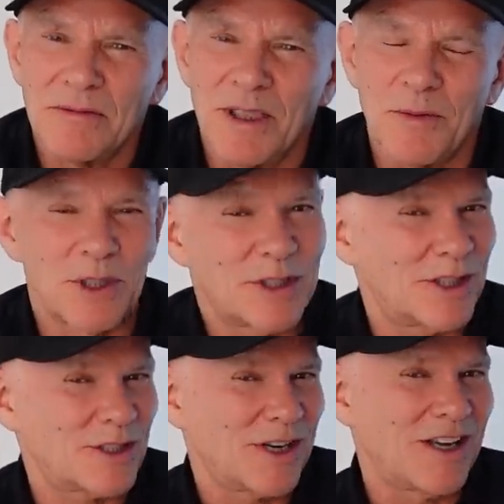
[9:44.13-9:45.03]
It was
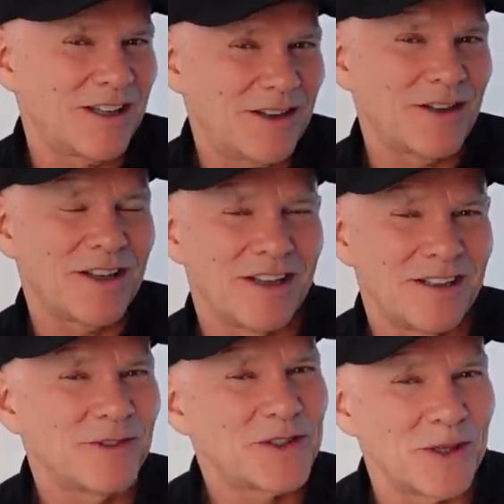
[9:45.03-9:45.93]
just like,
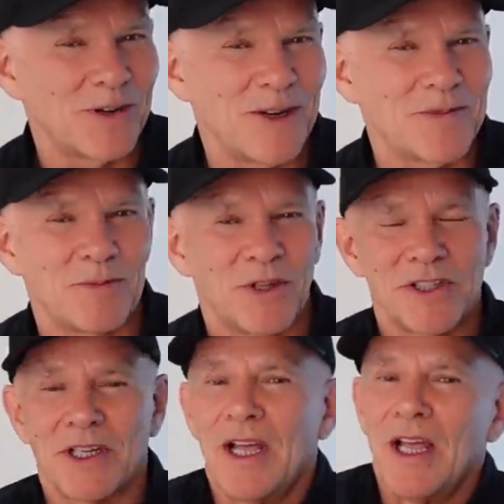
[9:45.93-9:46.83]
okay, we'll see what happens at
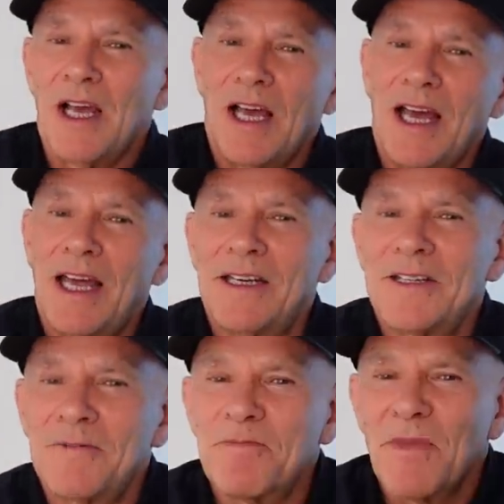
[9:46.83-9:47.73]
Monza. And,